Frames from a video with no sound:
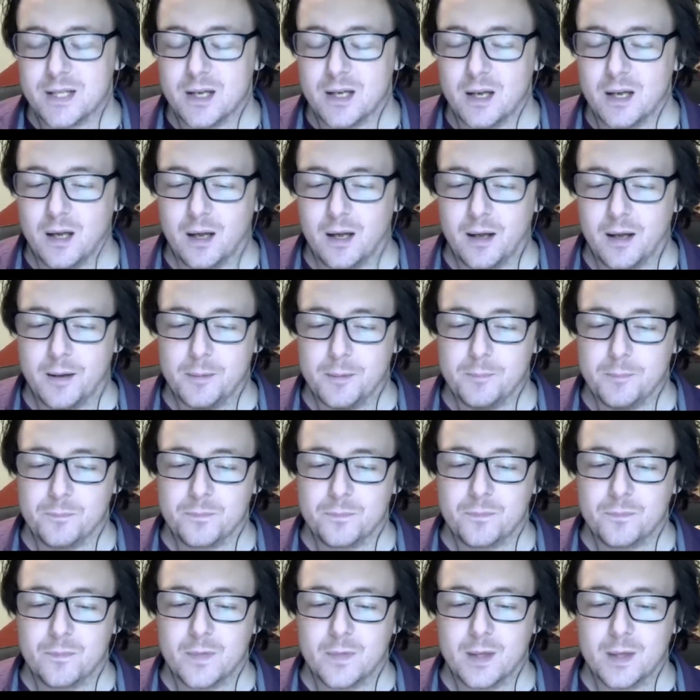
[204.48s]
that
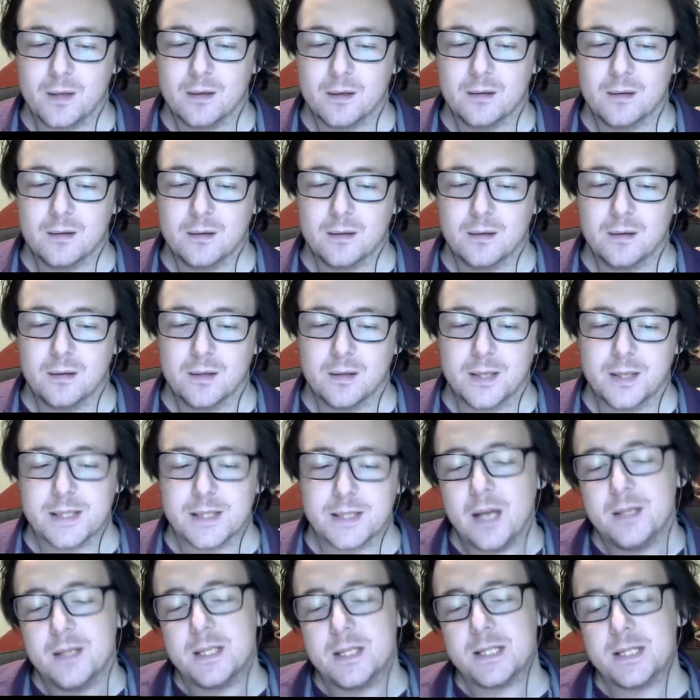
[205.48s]
um because
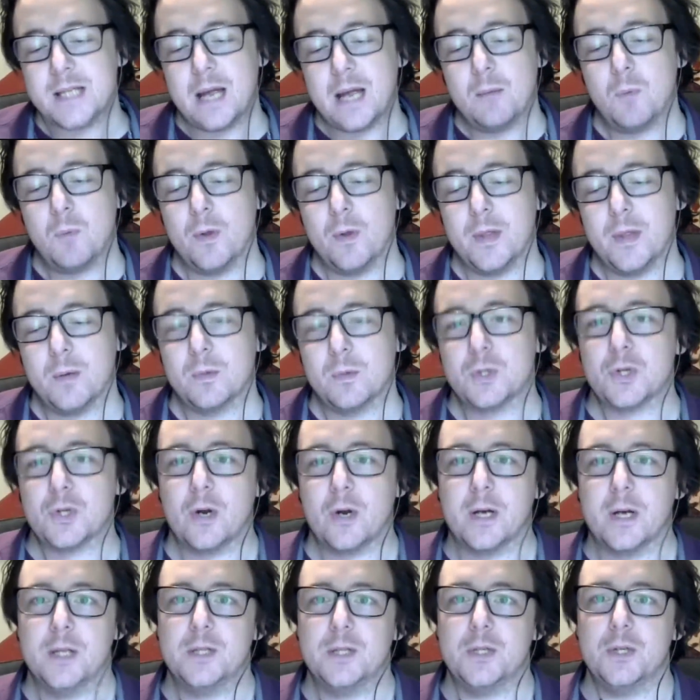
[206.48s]
i understand what they were
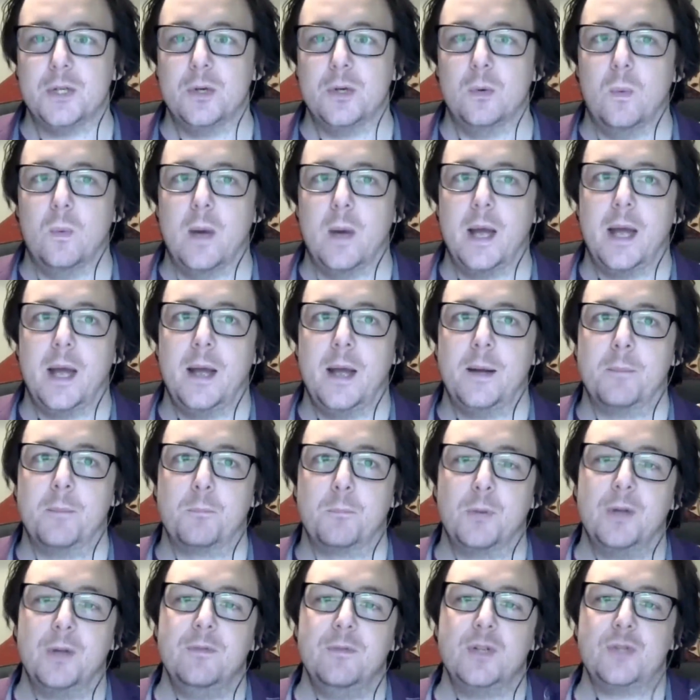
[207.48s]
trying to do where
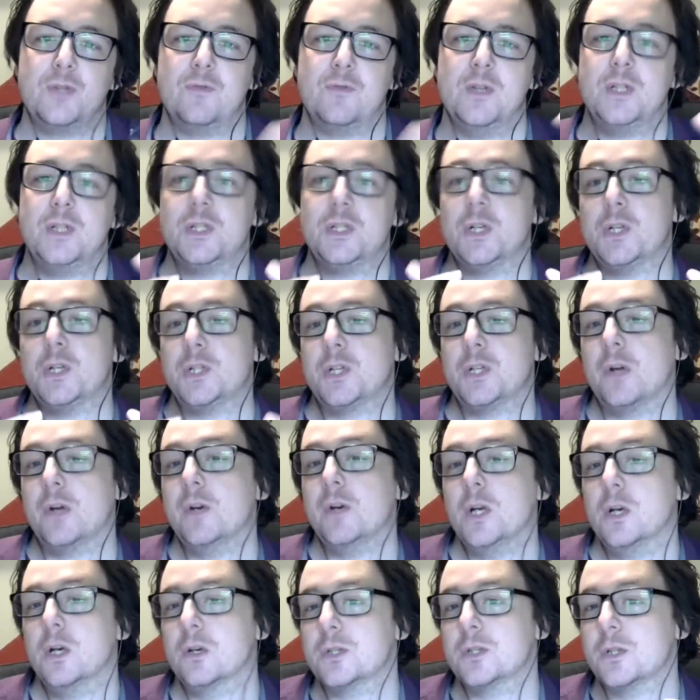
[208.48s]
previous researchers
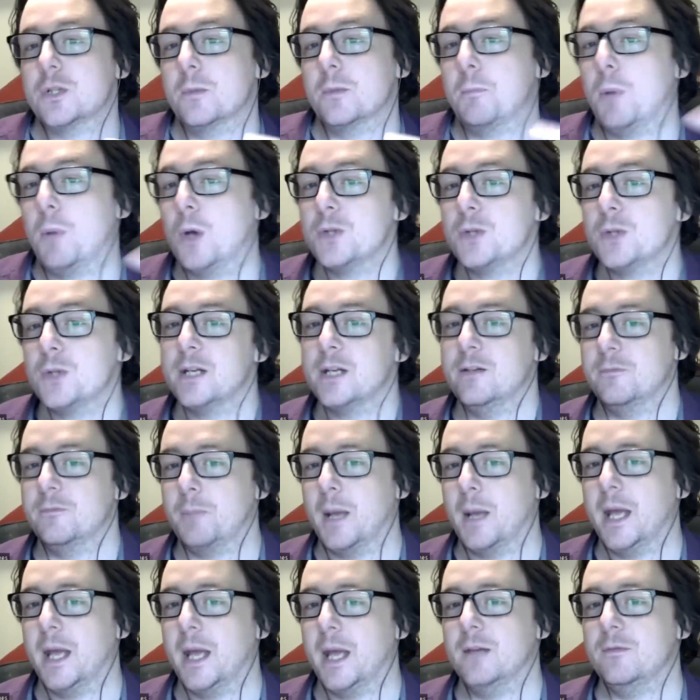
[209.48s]
only looked at positive
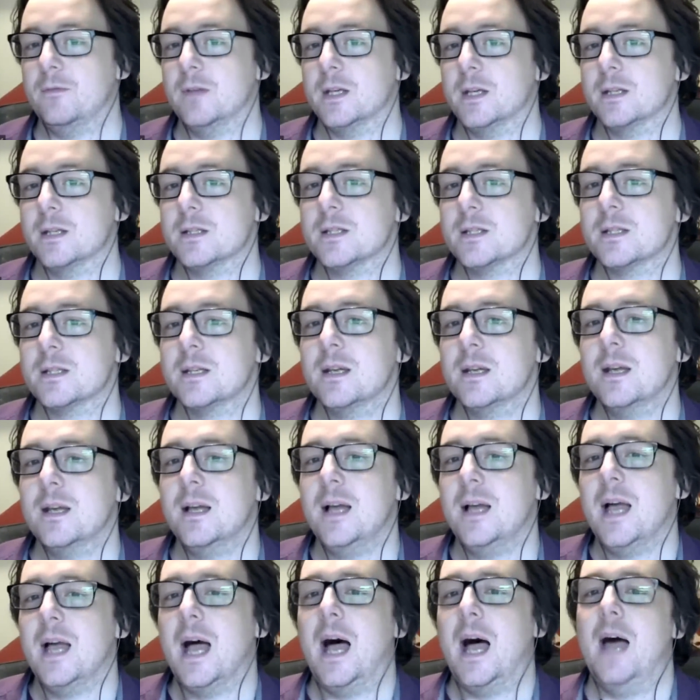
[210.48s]
behaviors
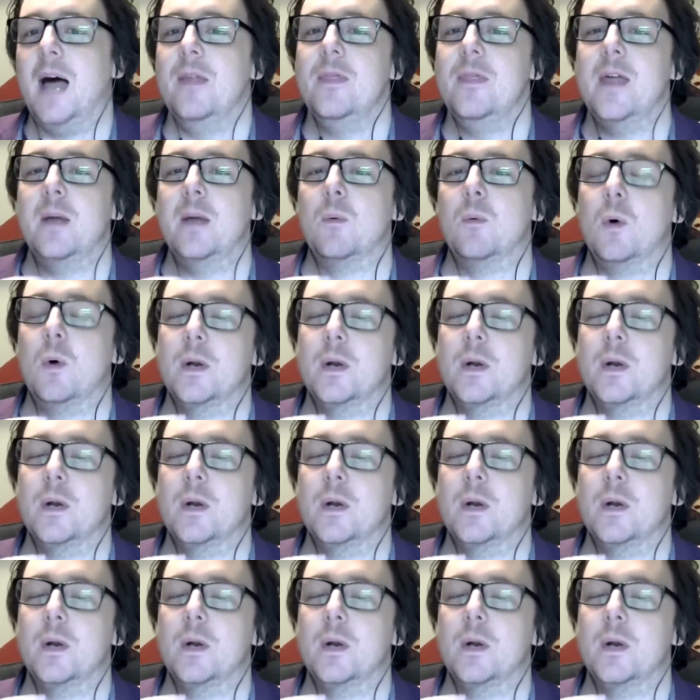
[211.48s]
and they mm-hmm.